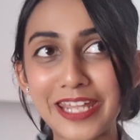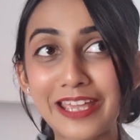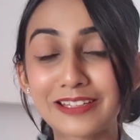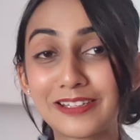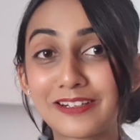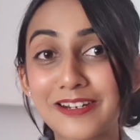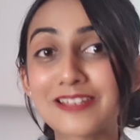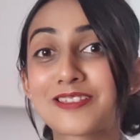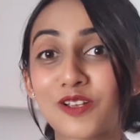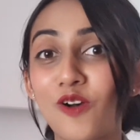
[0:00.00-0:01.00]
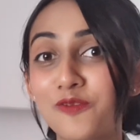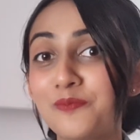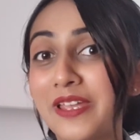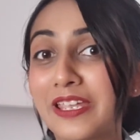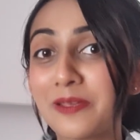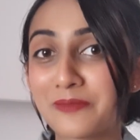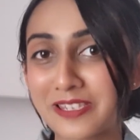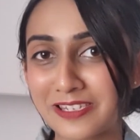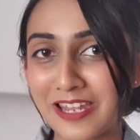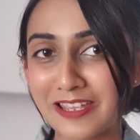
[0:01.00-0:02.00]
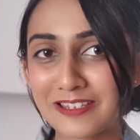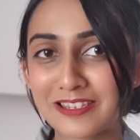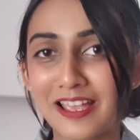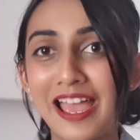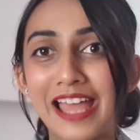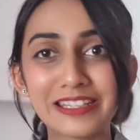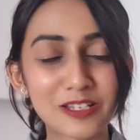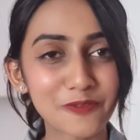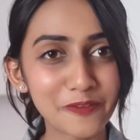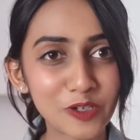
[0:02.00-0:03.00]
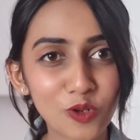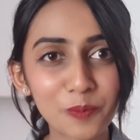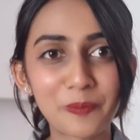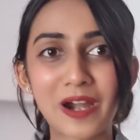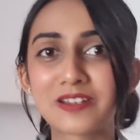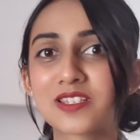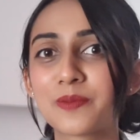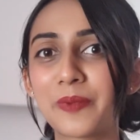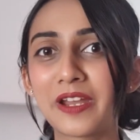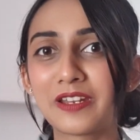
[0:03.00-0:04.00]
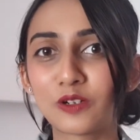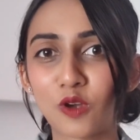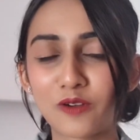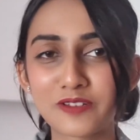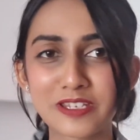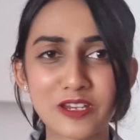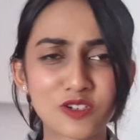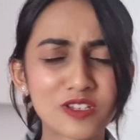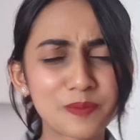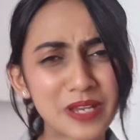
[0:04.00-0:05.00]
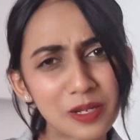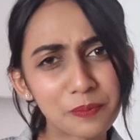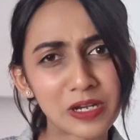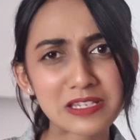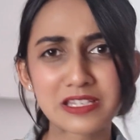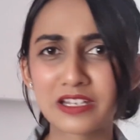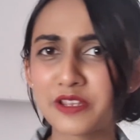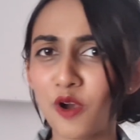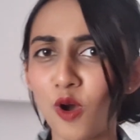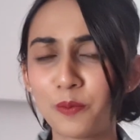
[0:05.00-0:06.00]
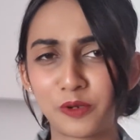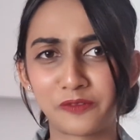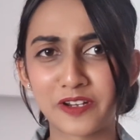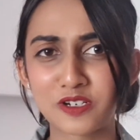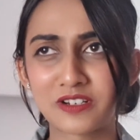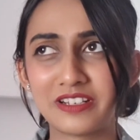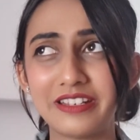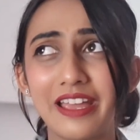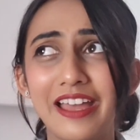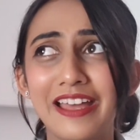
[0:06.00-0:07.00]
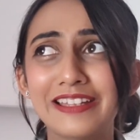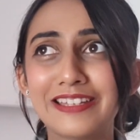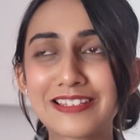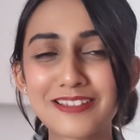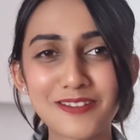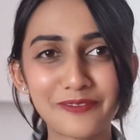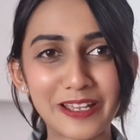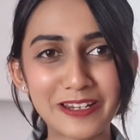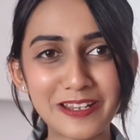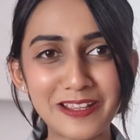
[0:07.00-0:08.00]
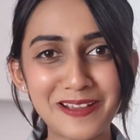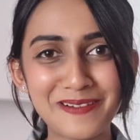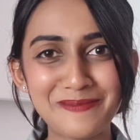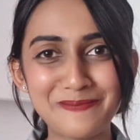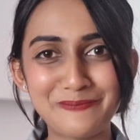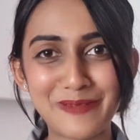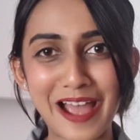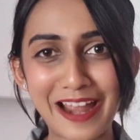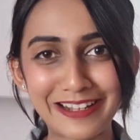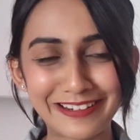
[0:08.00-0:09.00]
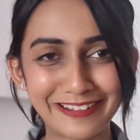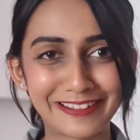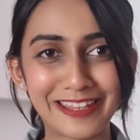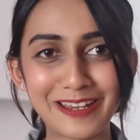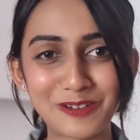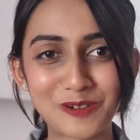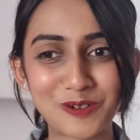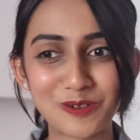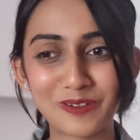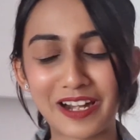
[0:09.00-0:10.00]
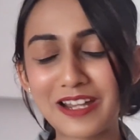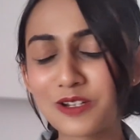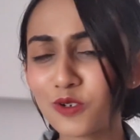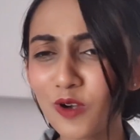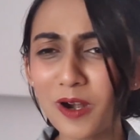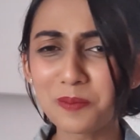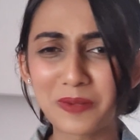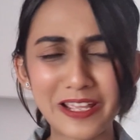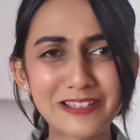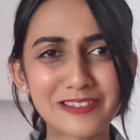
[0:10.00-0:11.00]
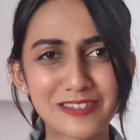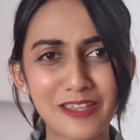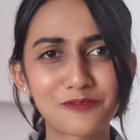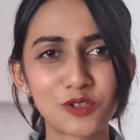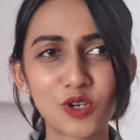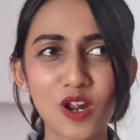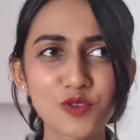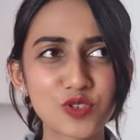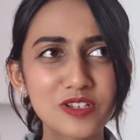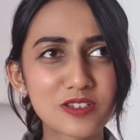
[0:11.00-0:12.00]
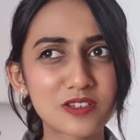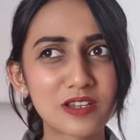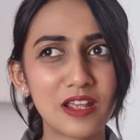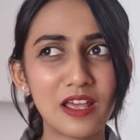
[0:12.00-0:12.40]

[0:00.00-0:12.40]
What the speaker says: take the risk of making mistakes. And that's why we don't participate in conversations, be it personally or professionally. This is a very bad thing to do, right? Do not play safe. Do not just